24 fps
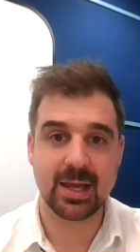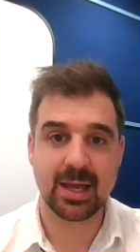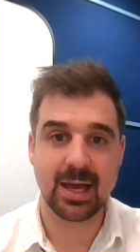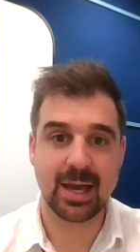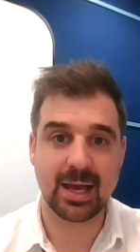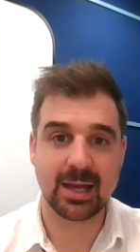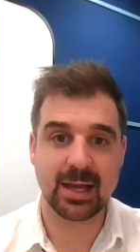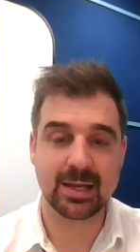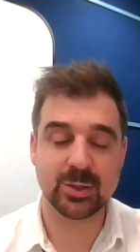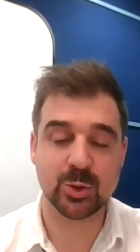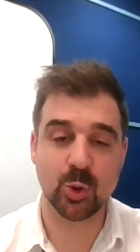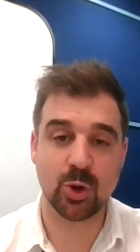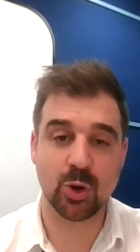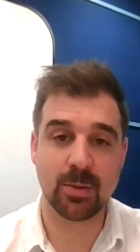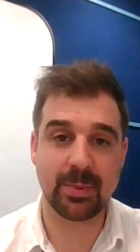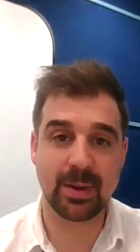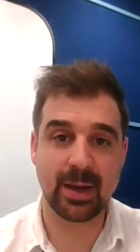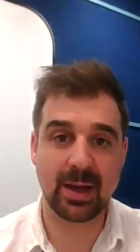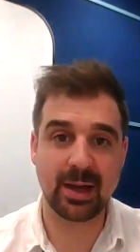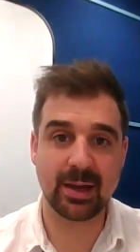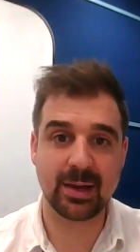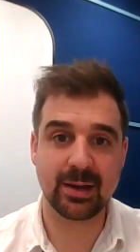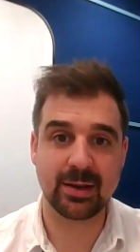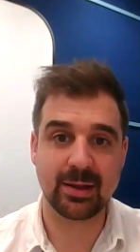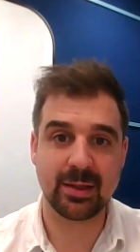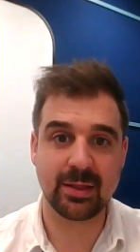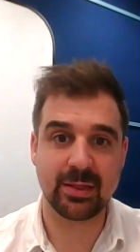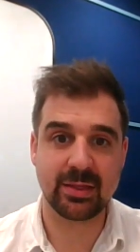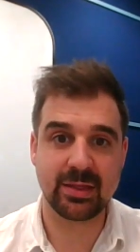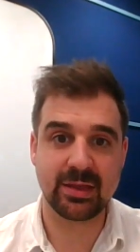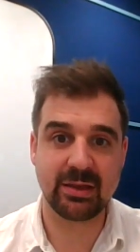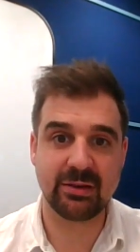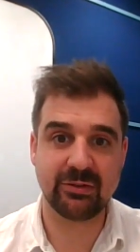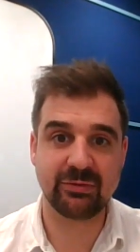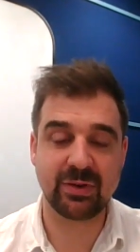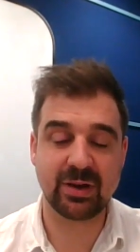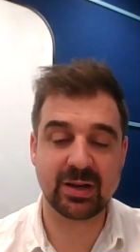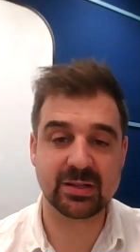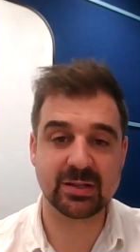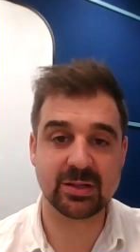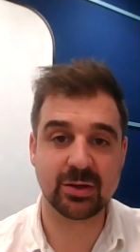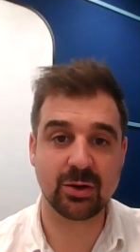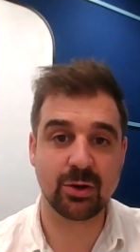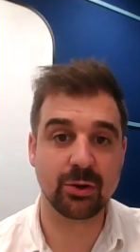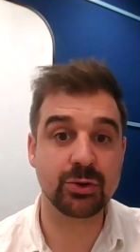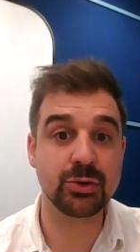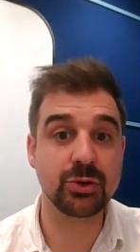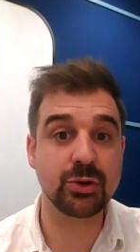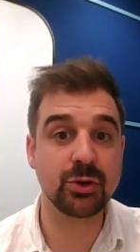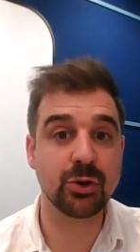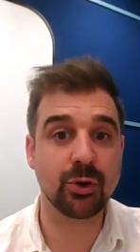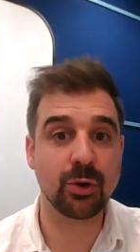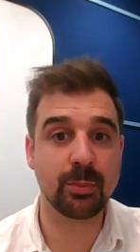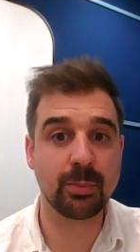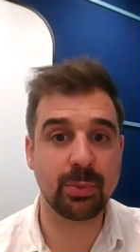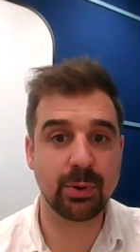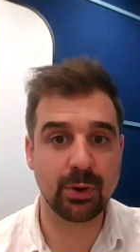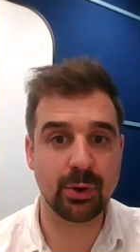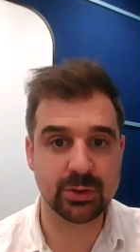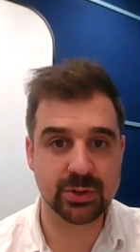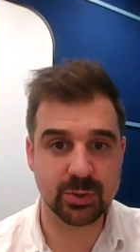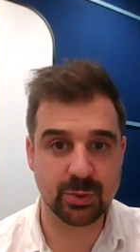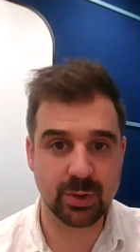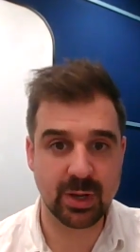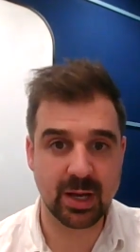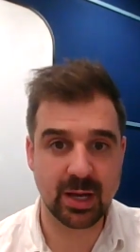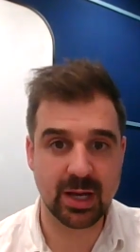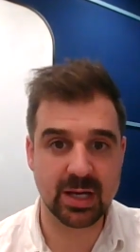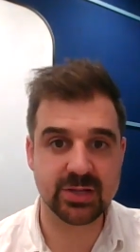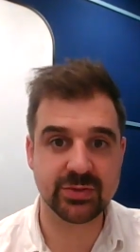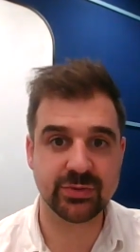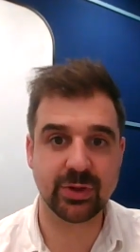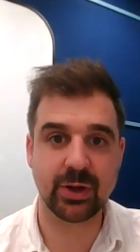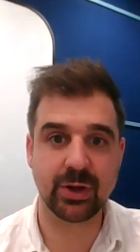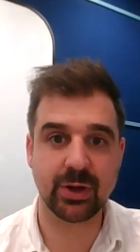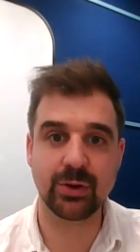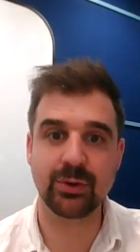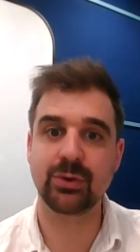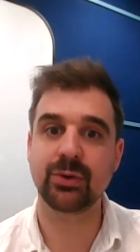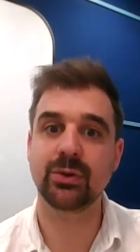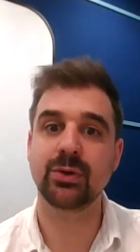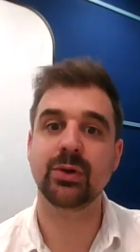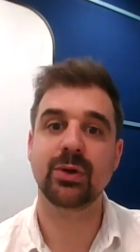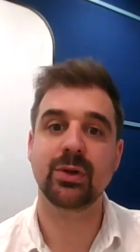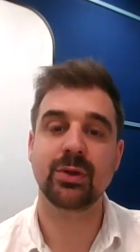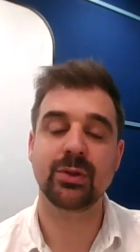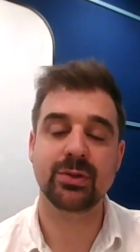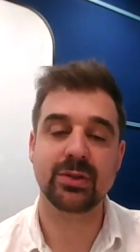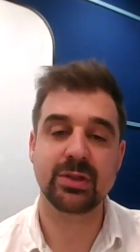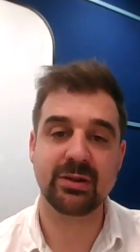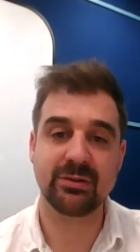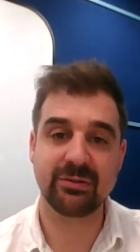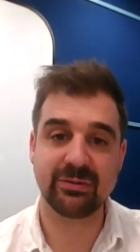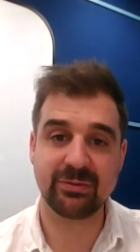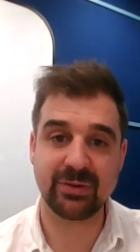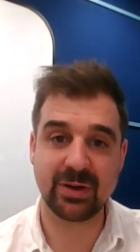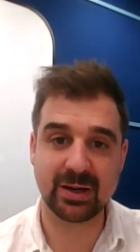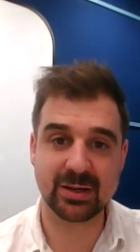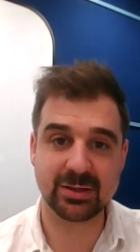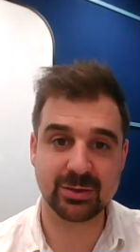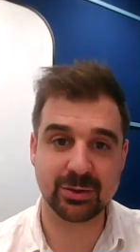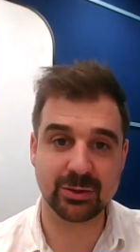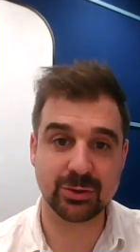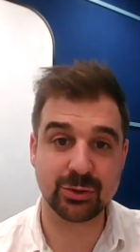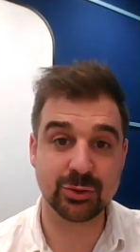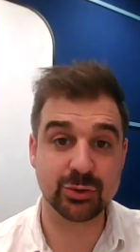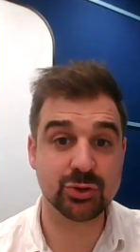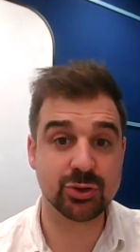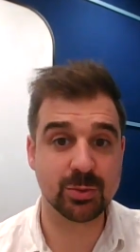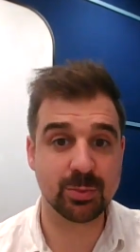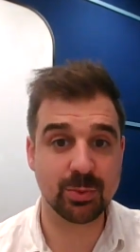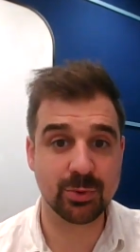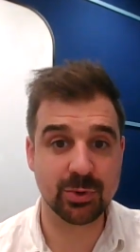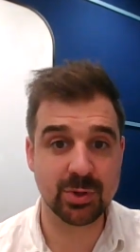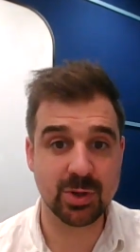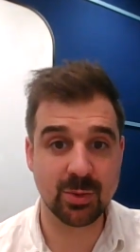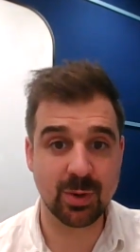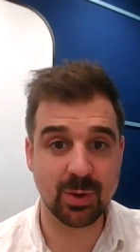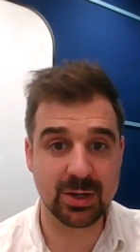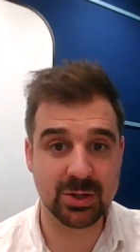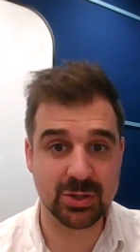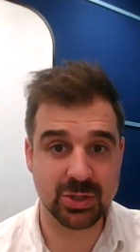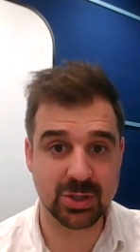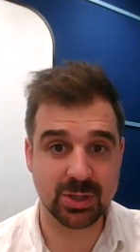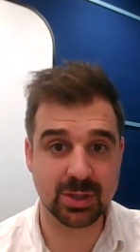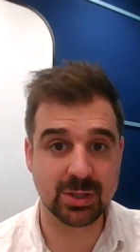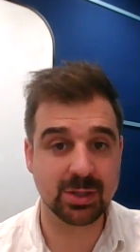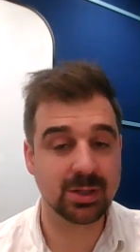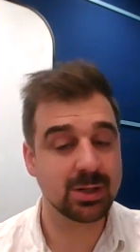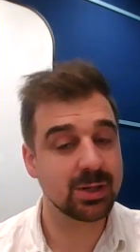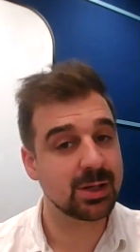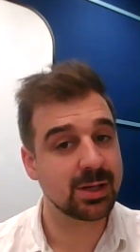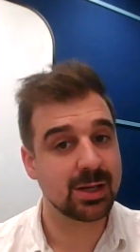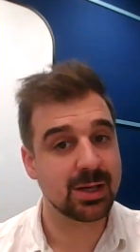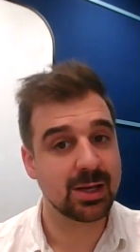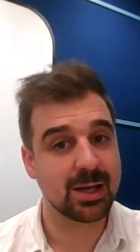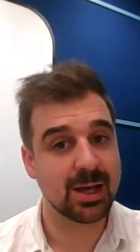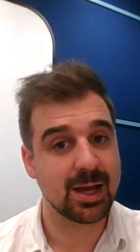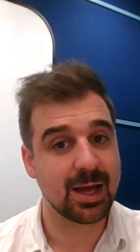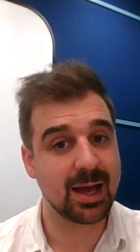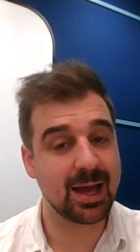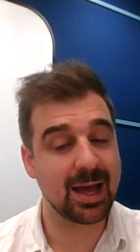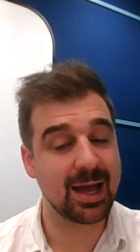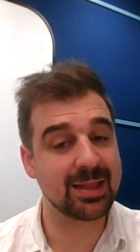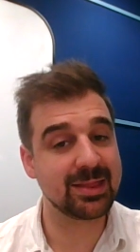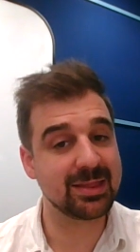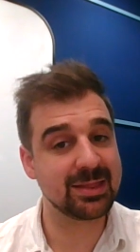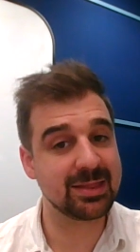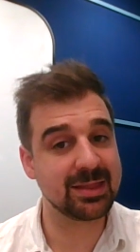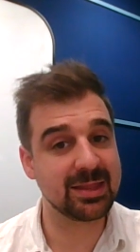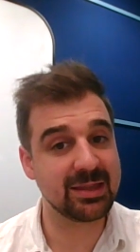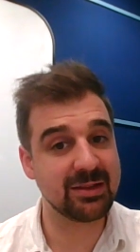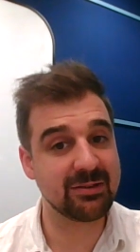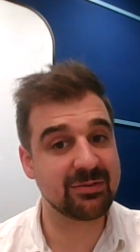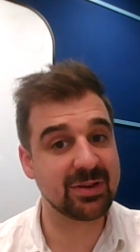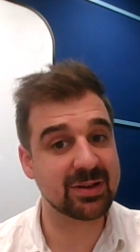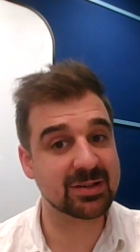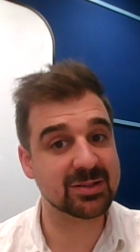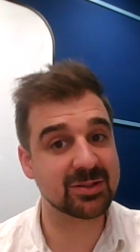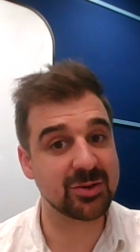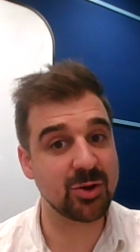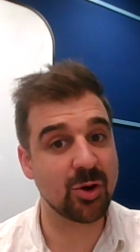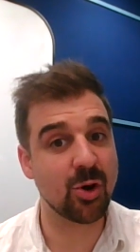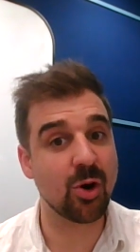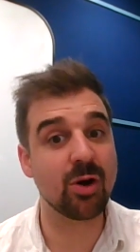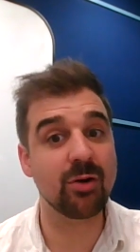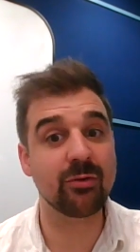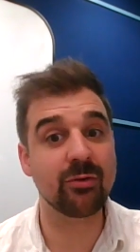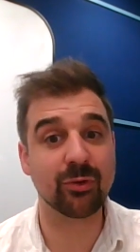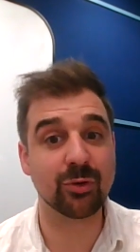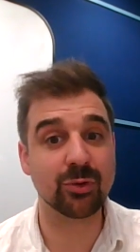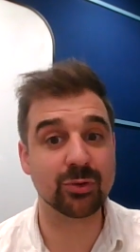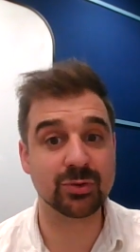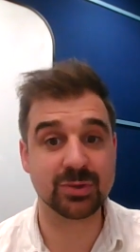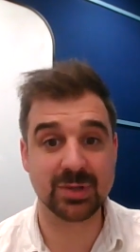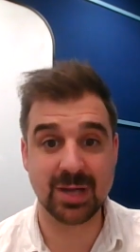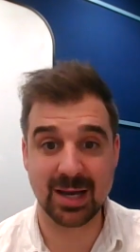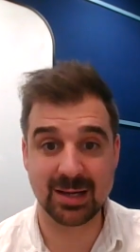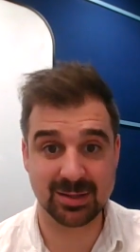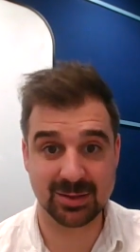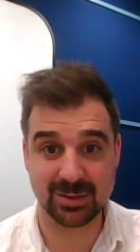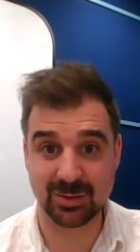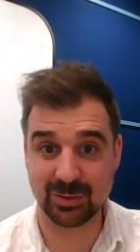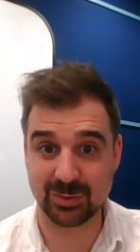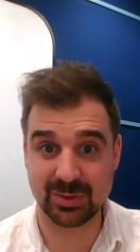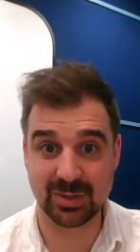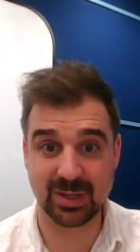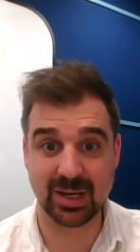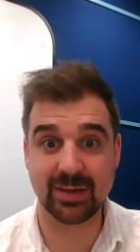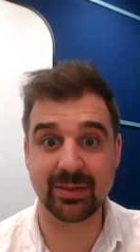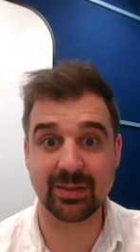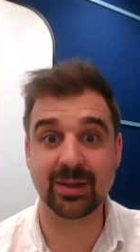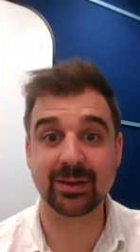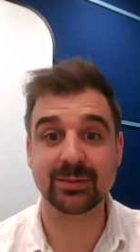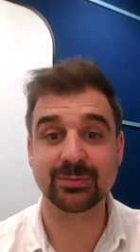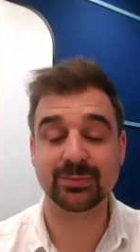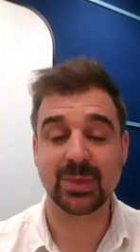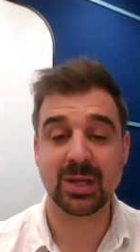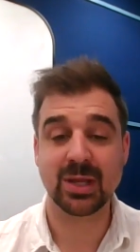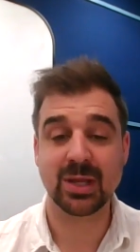and talk about the effects on your personal cash flow, the effects on your superannuation, and the effects on your overall taxes altogether.